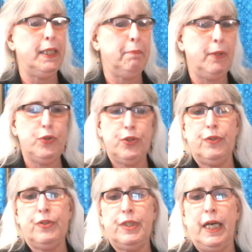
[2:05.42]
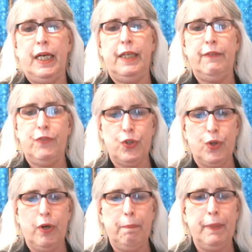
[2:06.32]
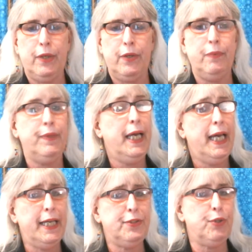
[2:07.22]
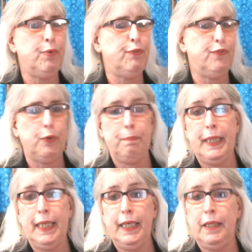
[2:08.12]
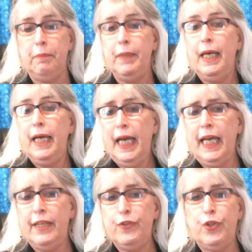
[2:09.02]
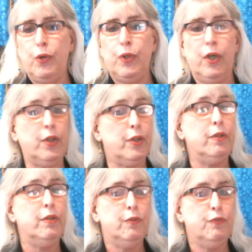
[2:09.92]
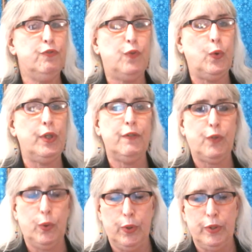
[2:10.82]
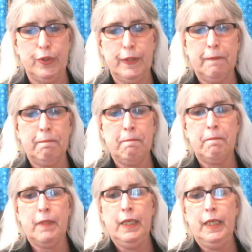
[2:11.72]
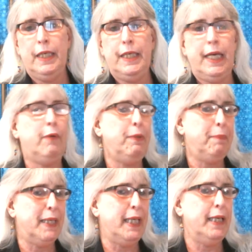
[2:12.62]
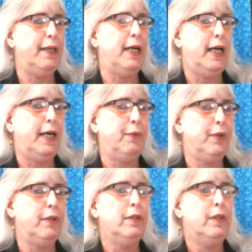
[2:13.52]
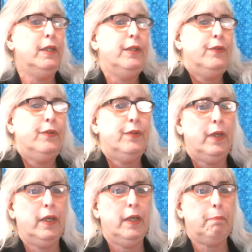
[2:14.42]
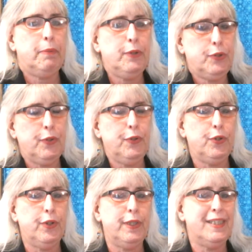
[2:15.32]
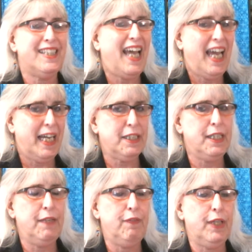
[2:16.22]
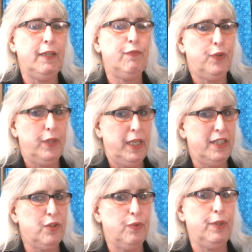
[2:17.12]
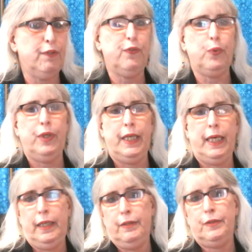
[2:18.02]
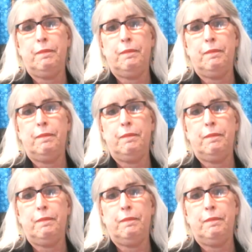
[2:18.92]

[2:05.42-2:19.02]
emotional sign of Scorpio at 2:04 p.m. and is no longer void of course. Now we begin our Pluto-Uranus activity for the next 3 or 4 days.